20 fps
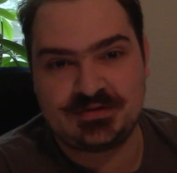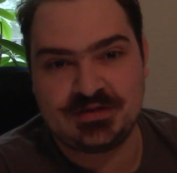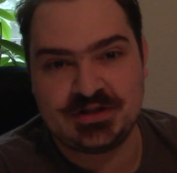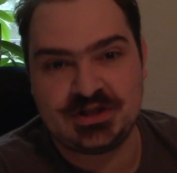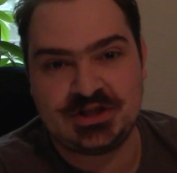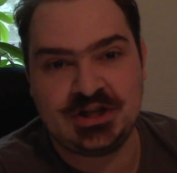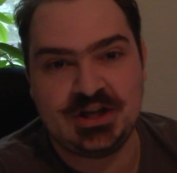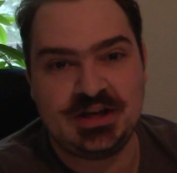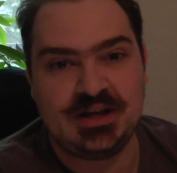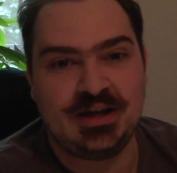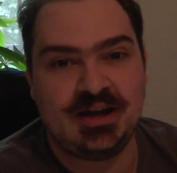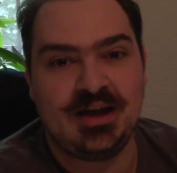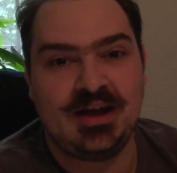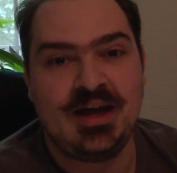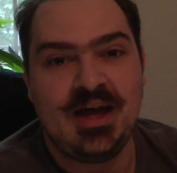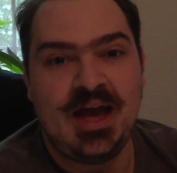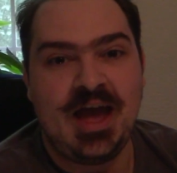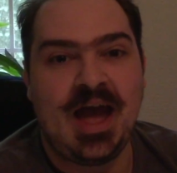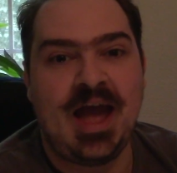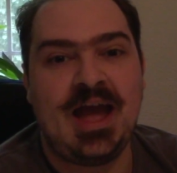
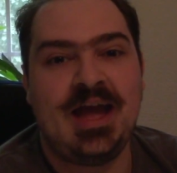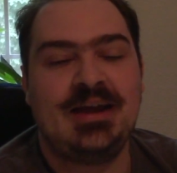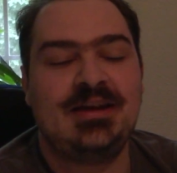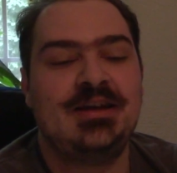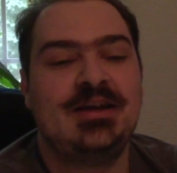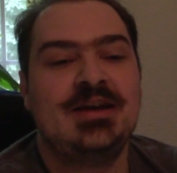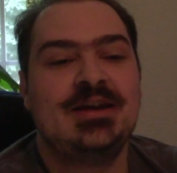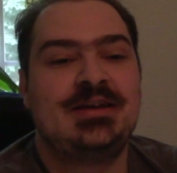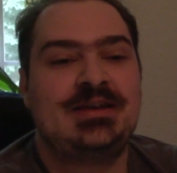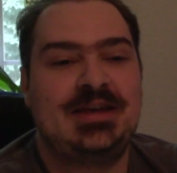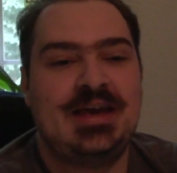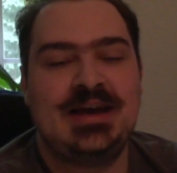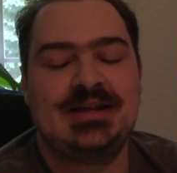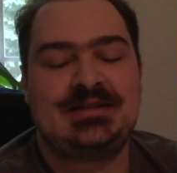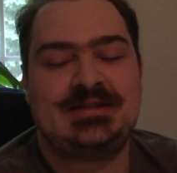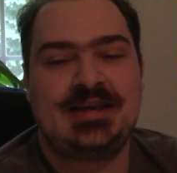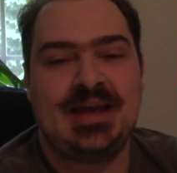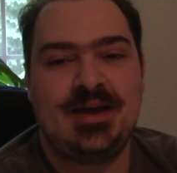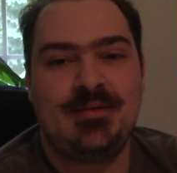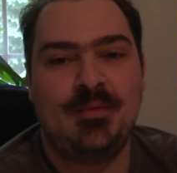Vegeta and
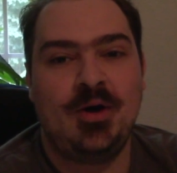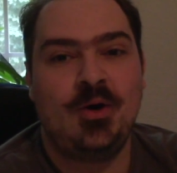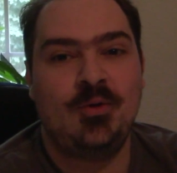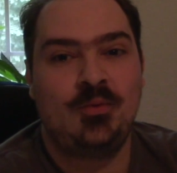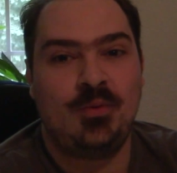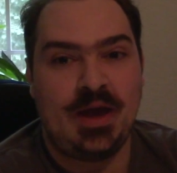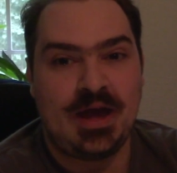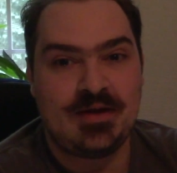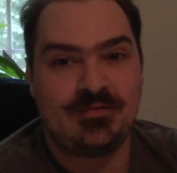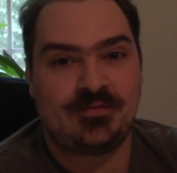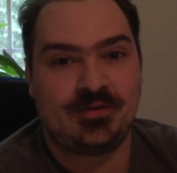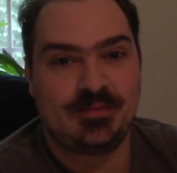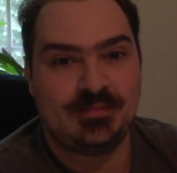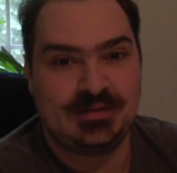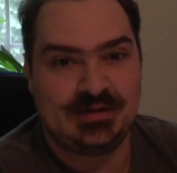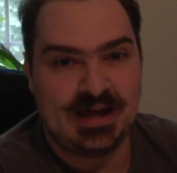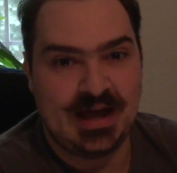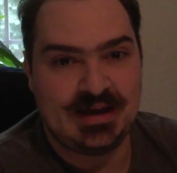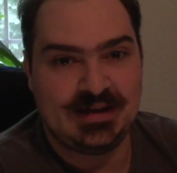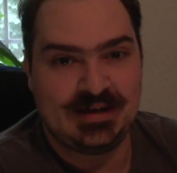gets him away
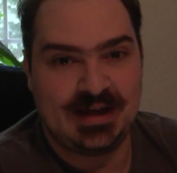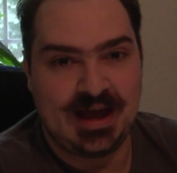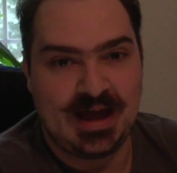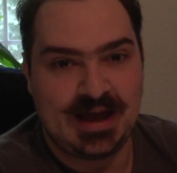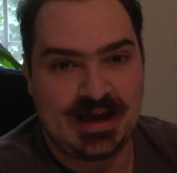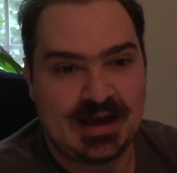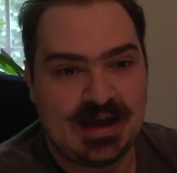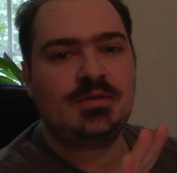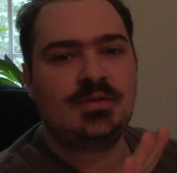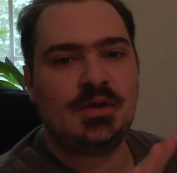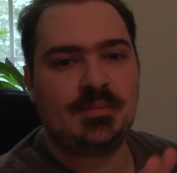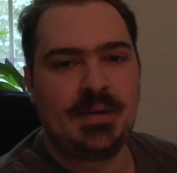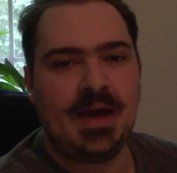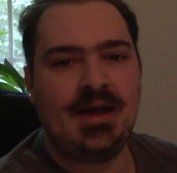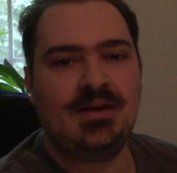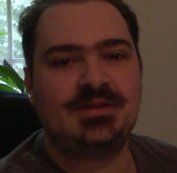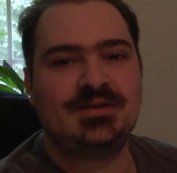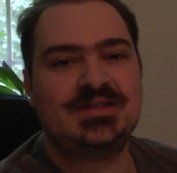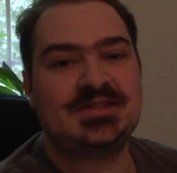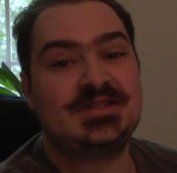from Dende. Their
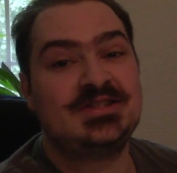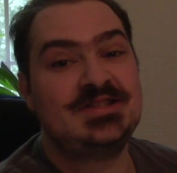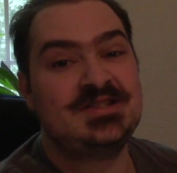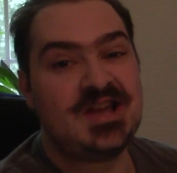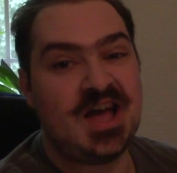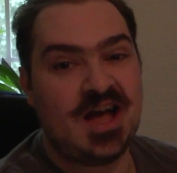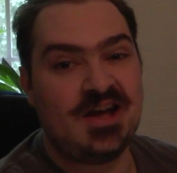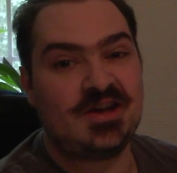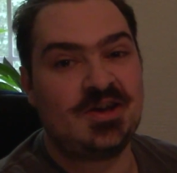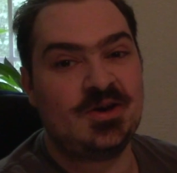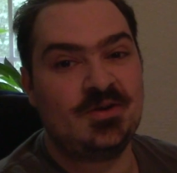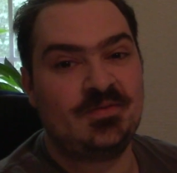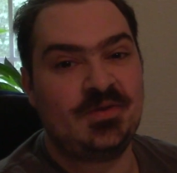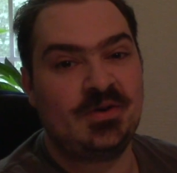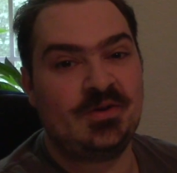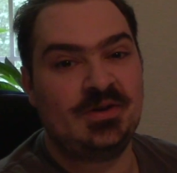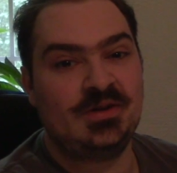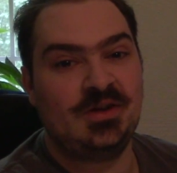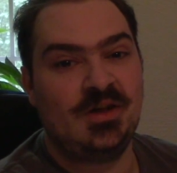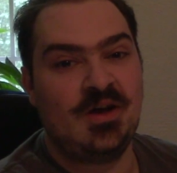battle does not go
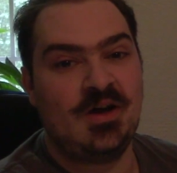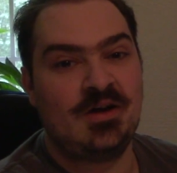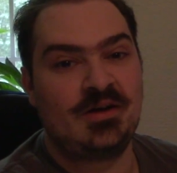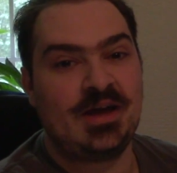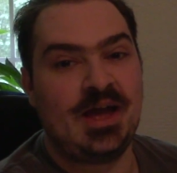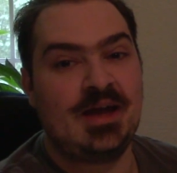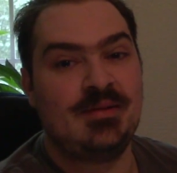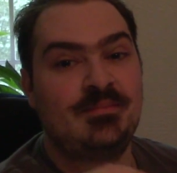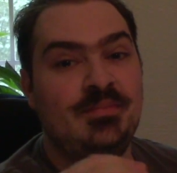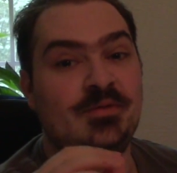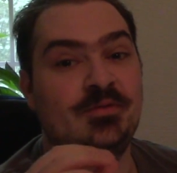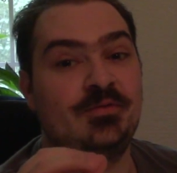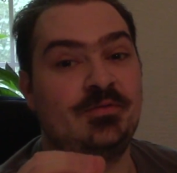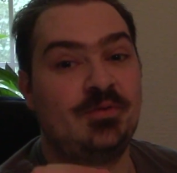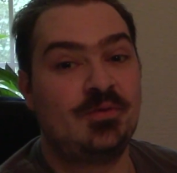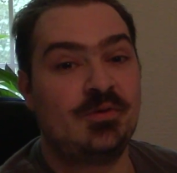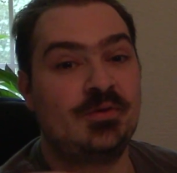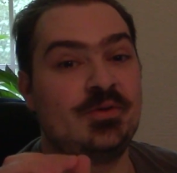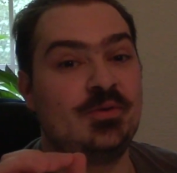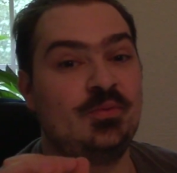very long, and
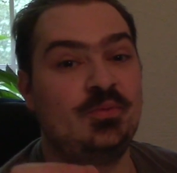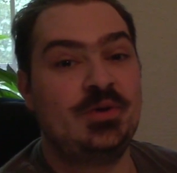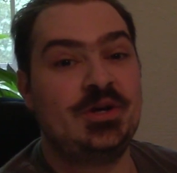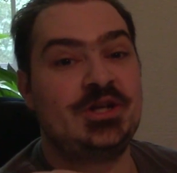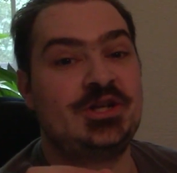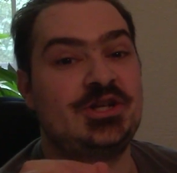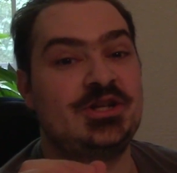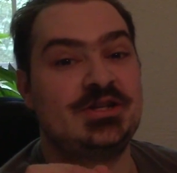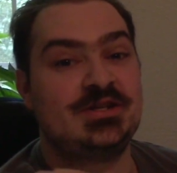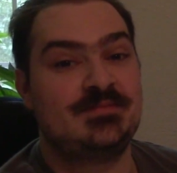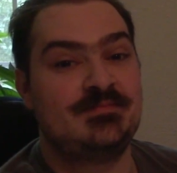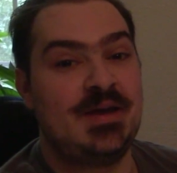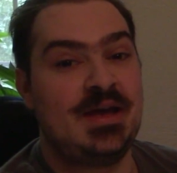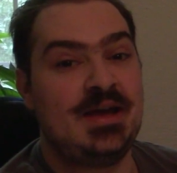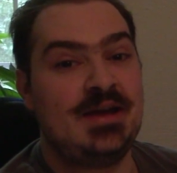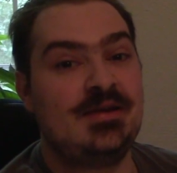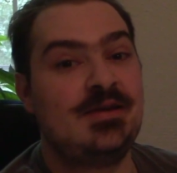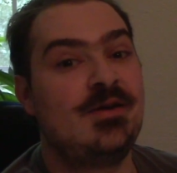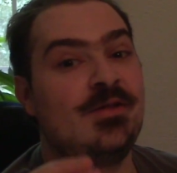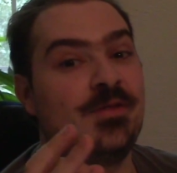before the wish is
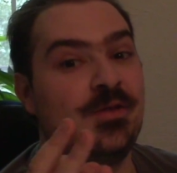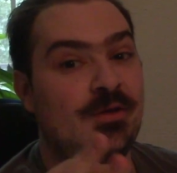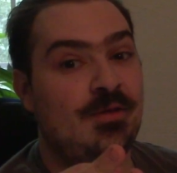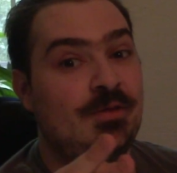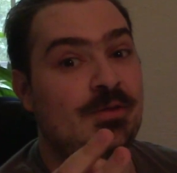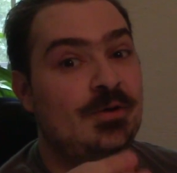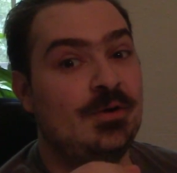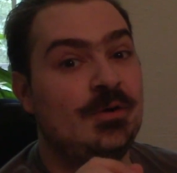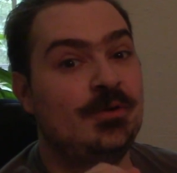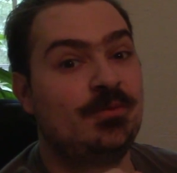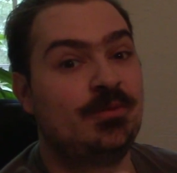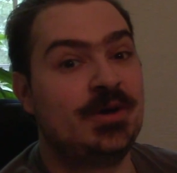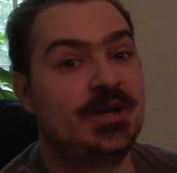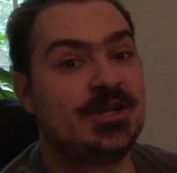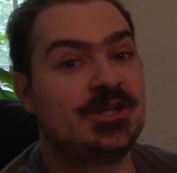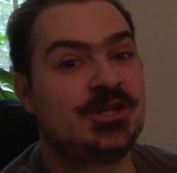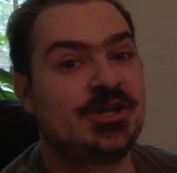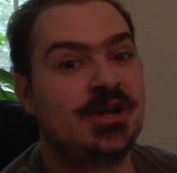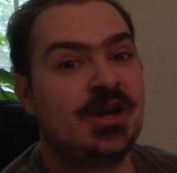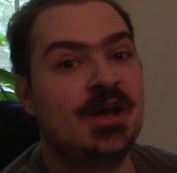made, the third
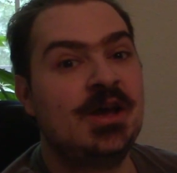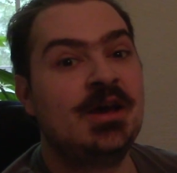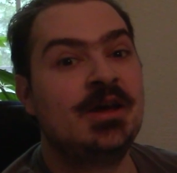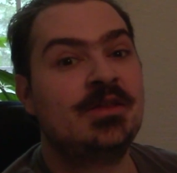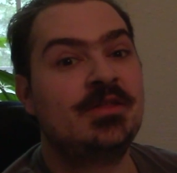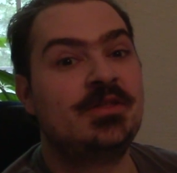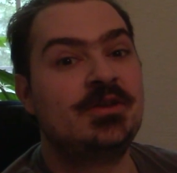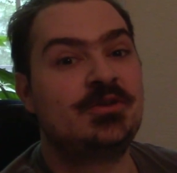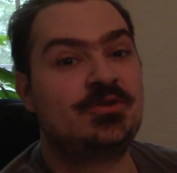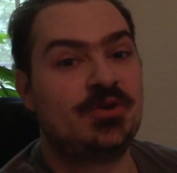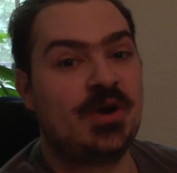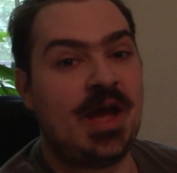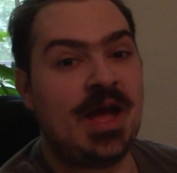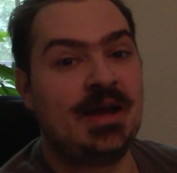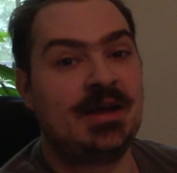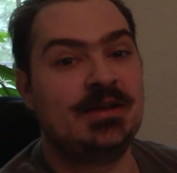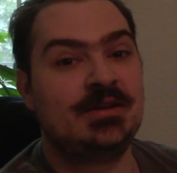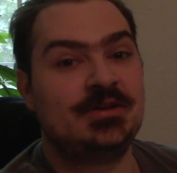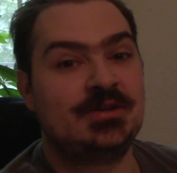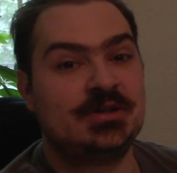wish, the
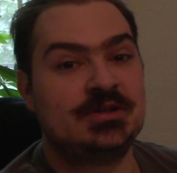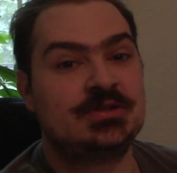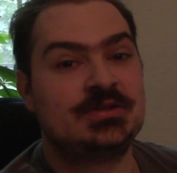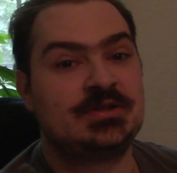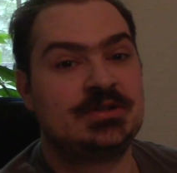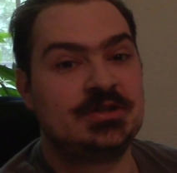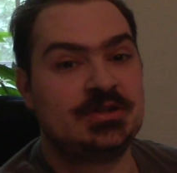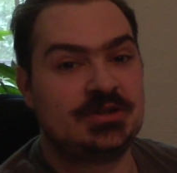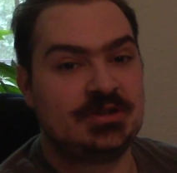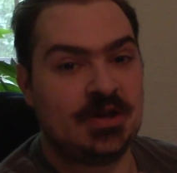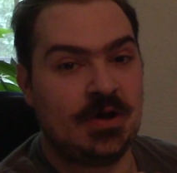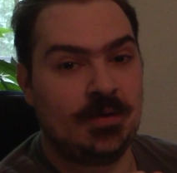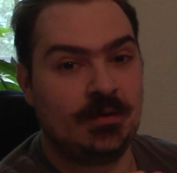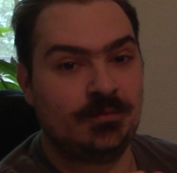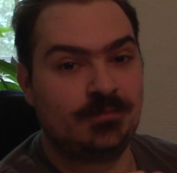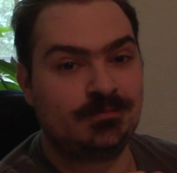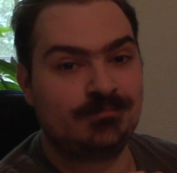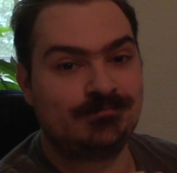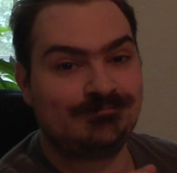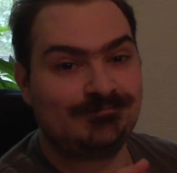dragon turns to stone.